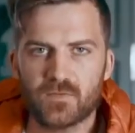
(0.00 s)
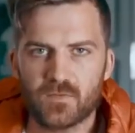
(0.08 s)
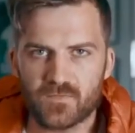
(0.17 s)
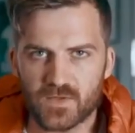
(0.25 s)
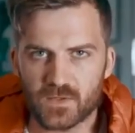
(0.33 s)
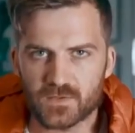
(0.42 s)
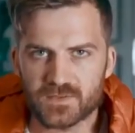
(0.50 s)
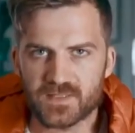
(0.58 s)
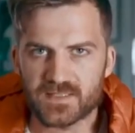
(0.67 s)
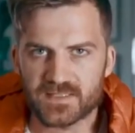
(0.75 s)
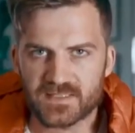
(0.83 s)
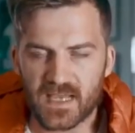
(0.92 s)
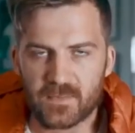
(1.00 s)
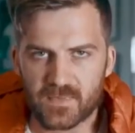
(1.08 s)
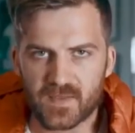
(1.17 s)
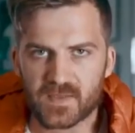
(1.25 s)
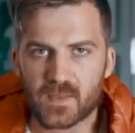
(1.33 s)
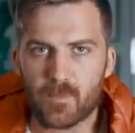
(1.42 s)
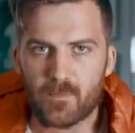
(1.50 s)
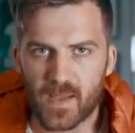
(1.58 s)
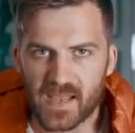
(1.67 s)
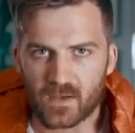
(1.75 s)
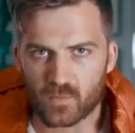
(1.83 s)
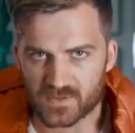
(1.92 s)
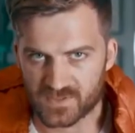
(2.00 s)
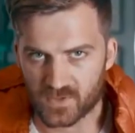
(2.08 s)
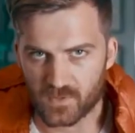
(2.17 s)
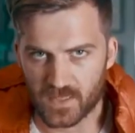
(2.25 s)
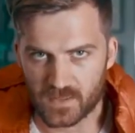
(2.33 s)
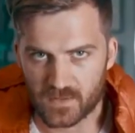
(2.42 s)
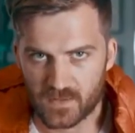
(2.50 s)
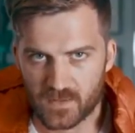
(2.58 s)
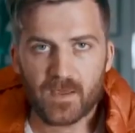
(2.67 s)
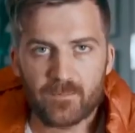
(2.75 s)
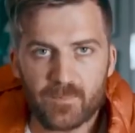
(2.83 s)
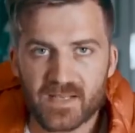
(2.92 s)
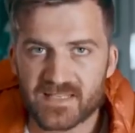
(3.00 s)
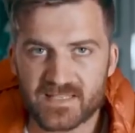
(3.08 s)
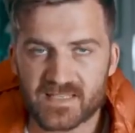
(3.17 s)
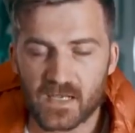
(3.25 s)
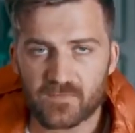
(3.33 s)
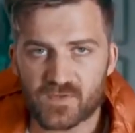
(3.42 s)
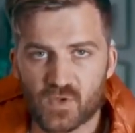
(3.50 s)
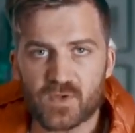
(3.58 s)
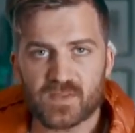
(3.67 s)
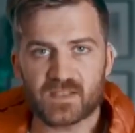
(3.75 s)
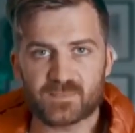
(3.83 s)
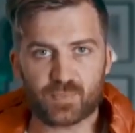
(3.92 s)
fulfills the same thing the bank was doing. But instead of doing this